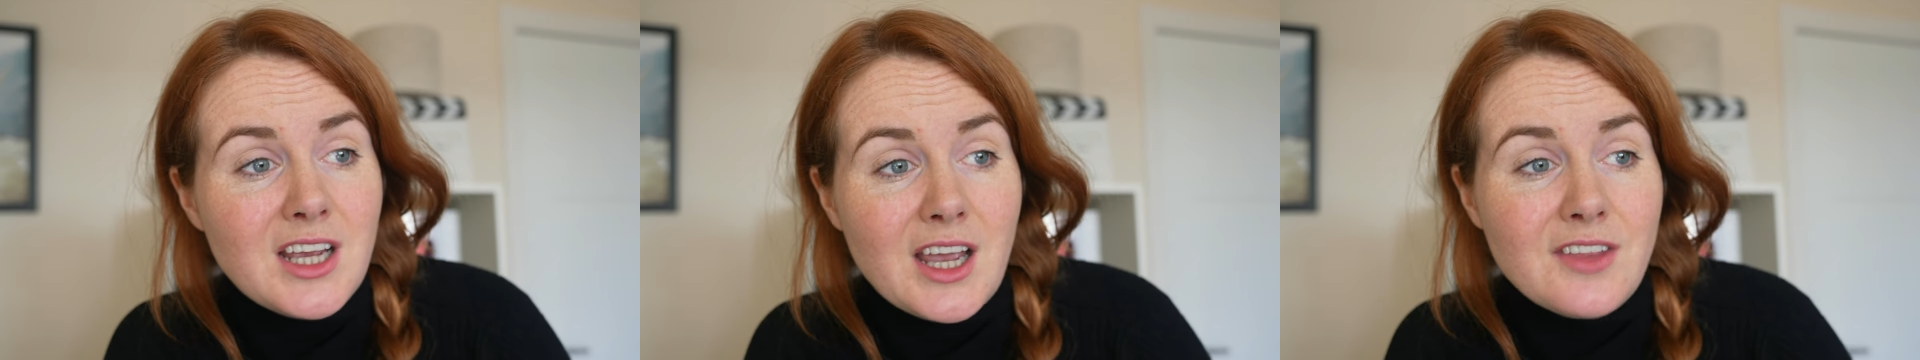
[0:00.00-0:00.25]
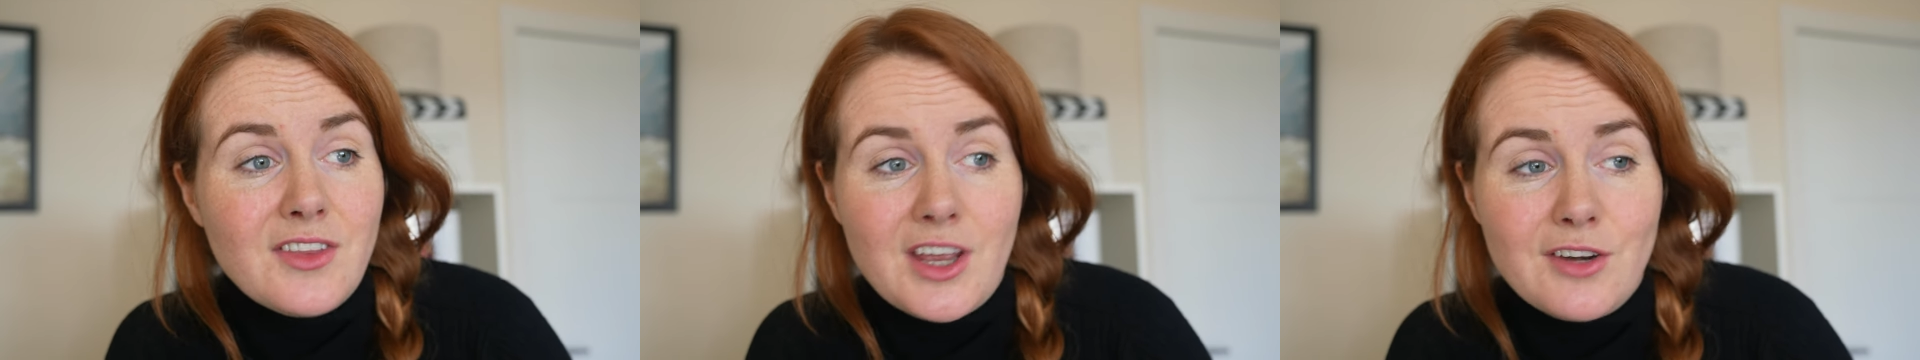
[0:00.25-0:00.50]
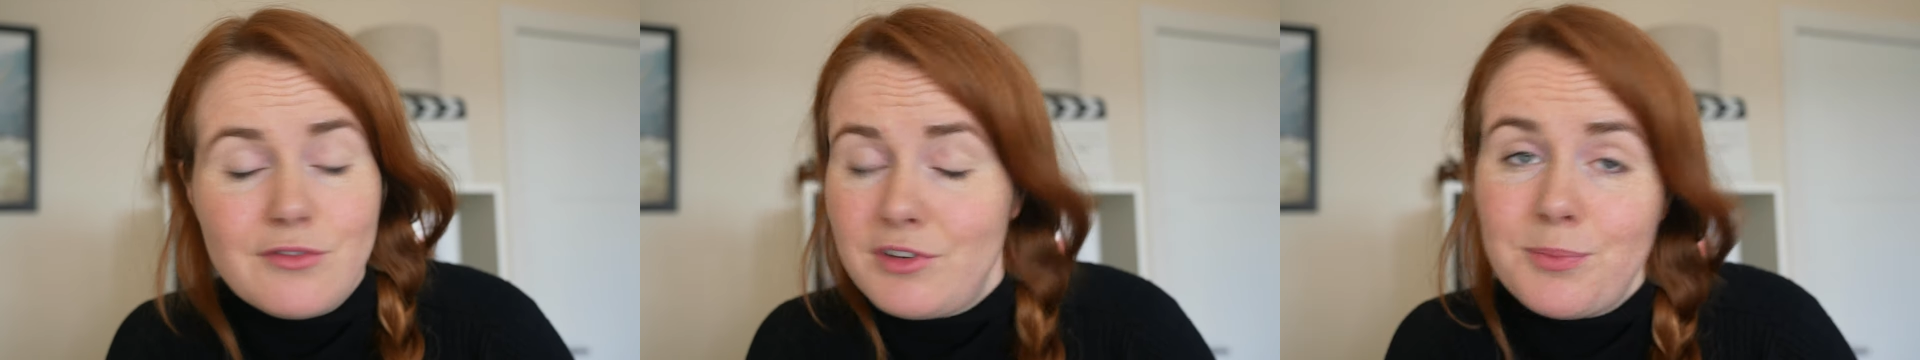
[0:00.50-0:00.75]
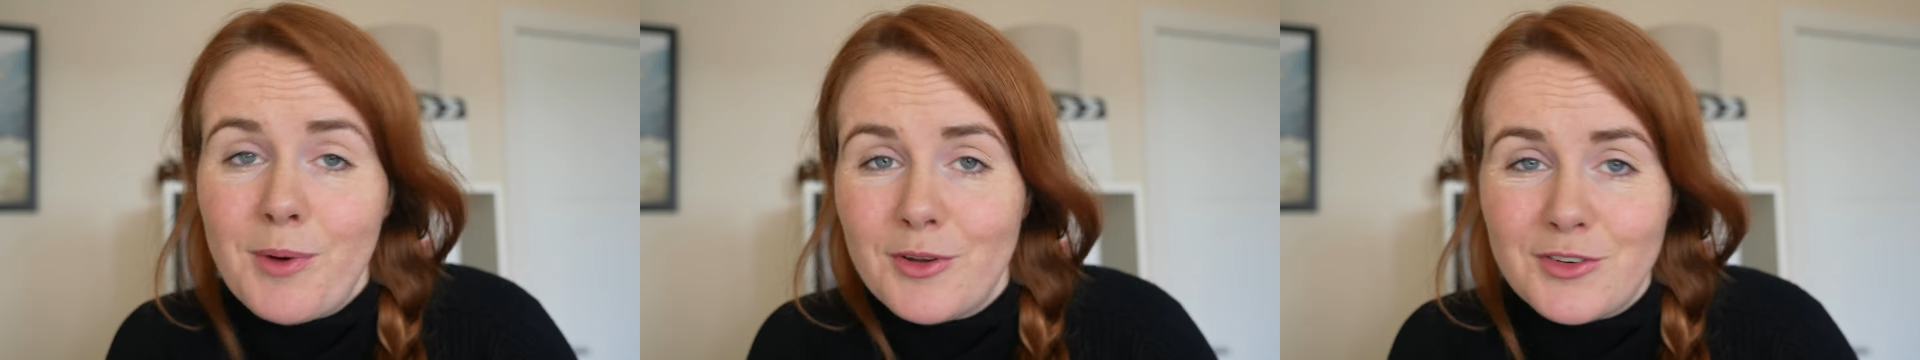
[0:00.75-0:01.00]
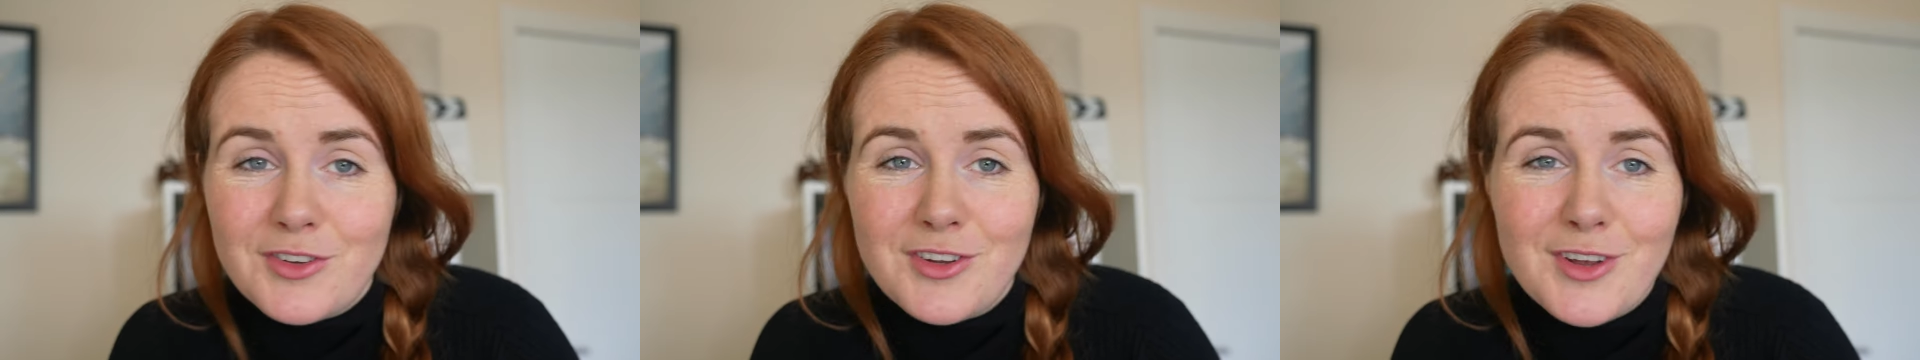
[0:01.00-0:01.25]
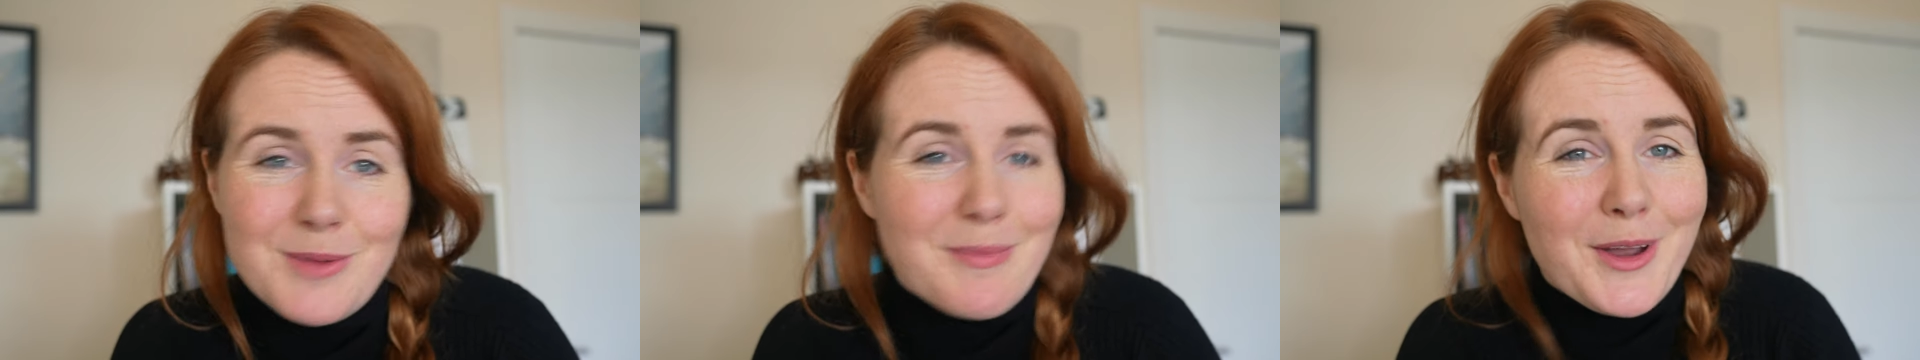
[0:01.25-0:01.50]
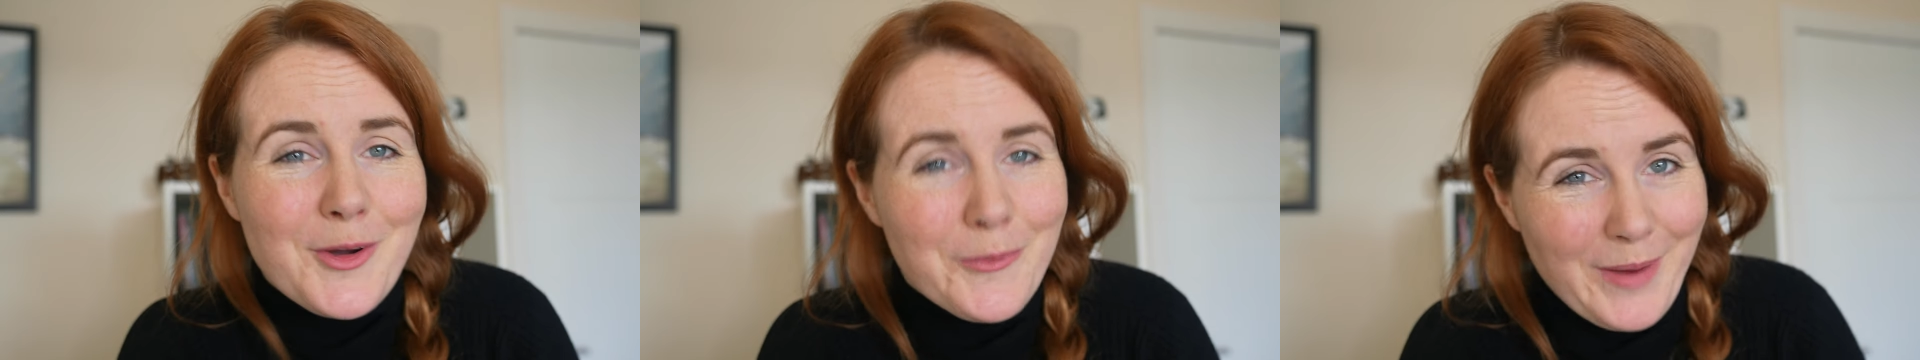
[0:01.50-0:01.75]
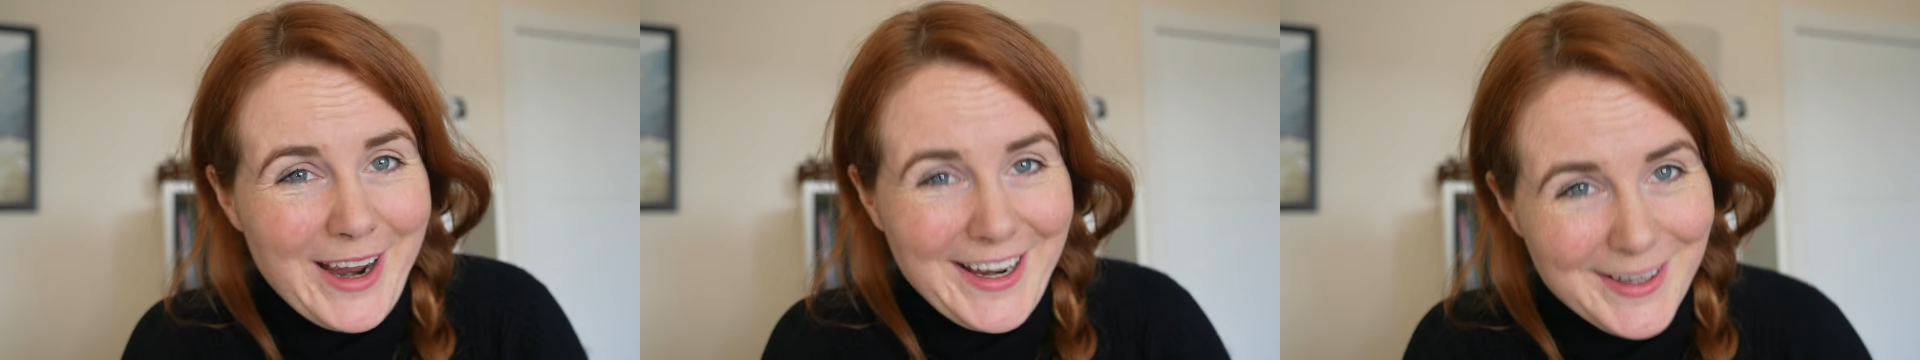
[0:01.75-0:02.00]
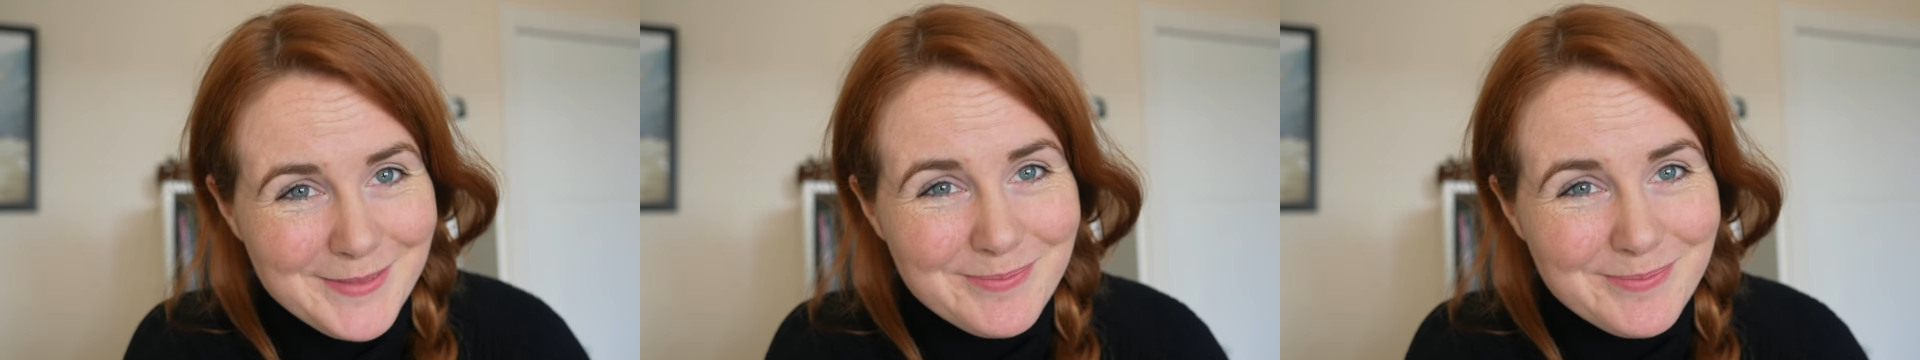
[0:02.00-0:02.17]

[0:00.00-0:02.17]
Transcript: and then respond in my own way.